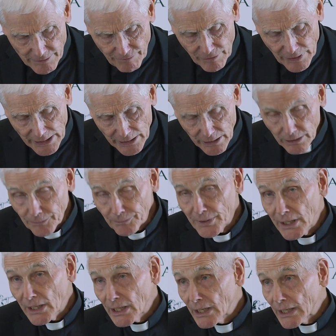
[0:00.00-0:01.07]
the final
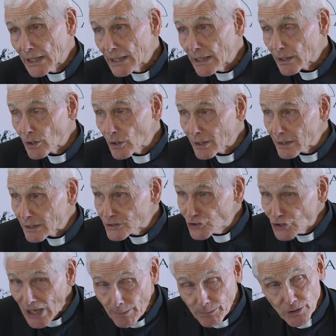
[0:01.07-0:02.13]

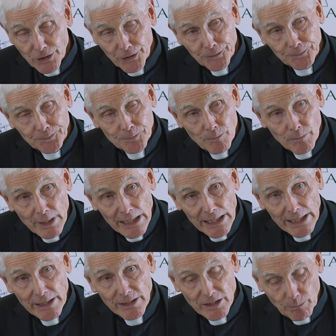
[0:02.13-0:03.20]
chapter
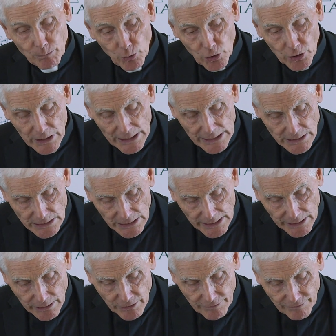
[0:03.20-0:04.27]
in the book
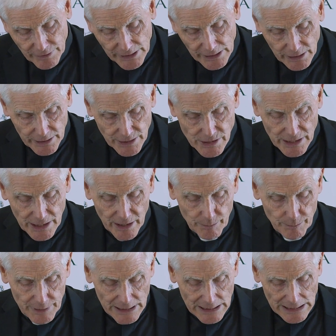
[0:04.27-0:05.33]
entitled The Final
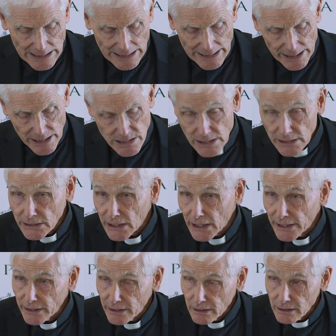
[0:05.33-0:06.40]
Exam is
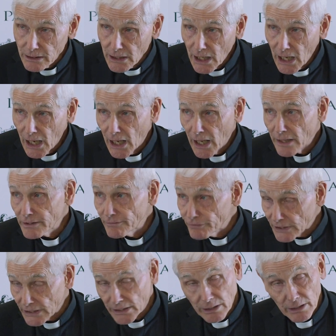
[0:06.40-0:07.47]
entitled The
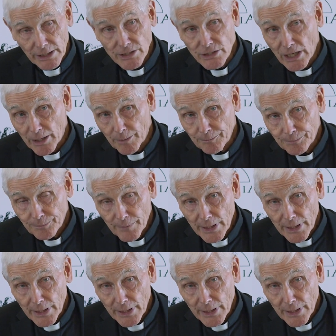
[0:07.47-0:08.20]
Final Exam,